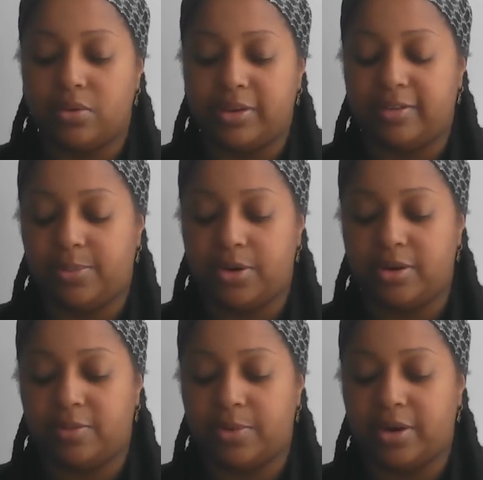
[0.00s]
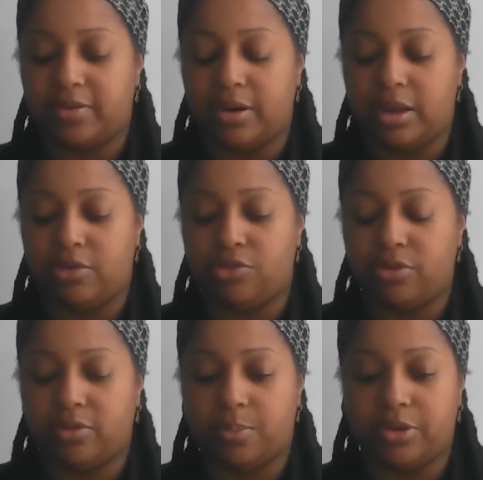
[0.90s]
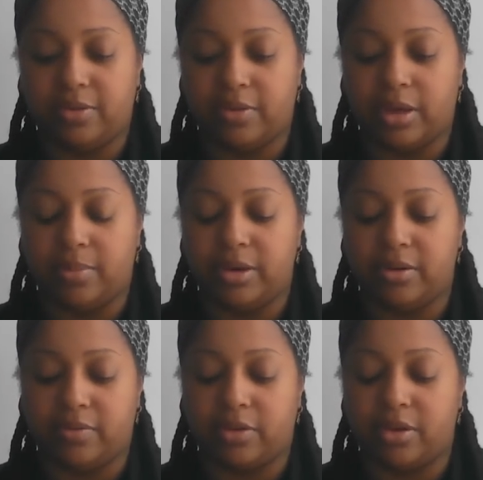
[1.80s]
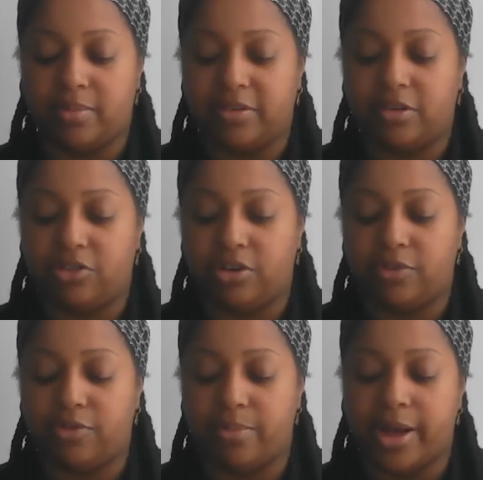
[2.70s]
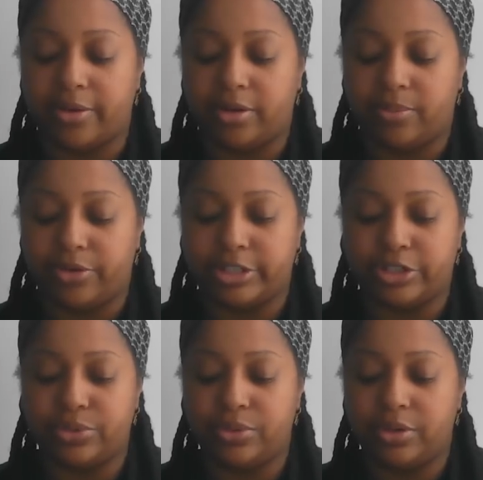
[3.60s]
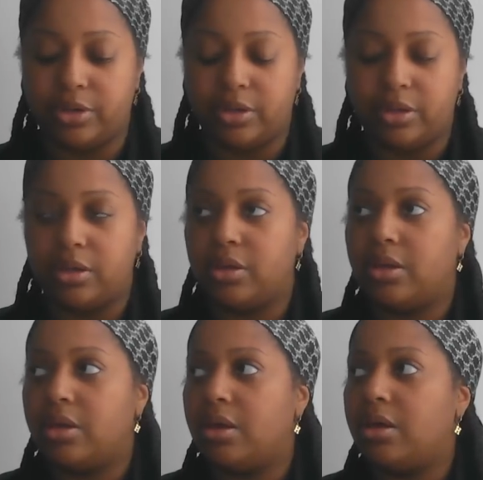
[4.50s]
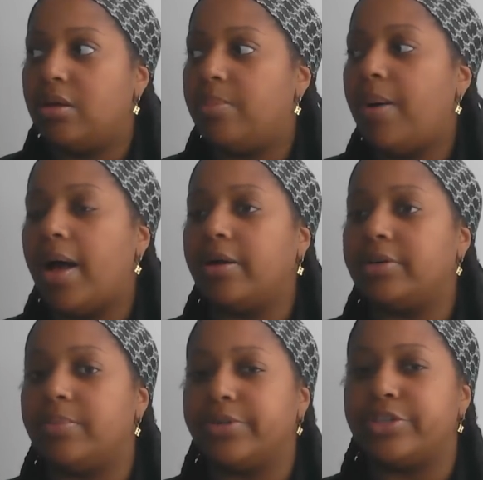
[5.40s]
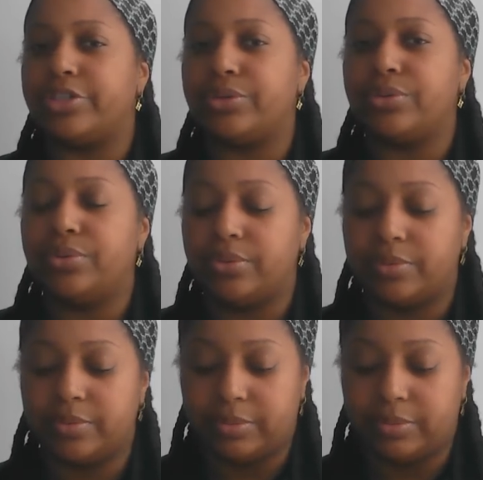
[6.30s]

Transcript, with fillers: Holy Spirit, we are taking those made a little message here for pile number two. Pile number two.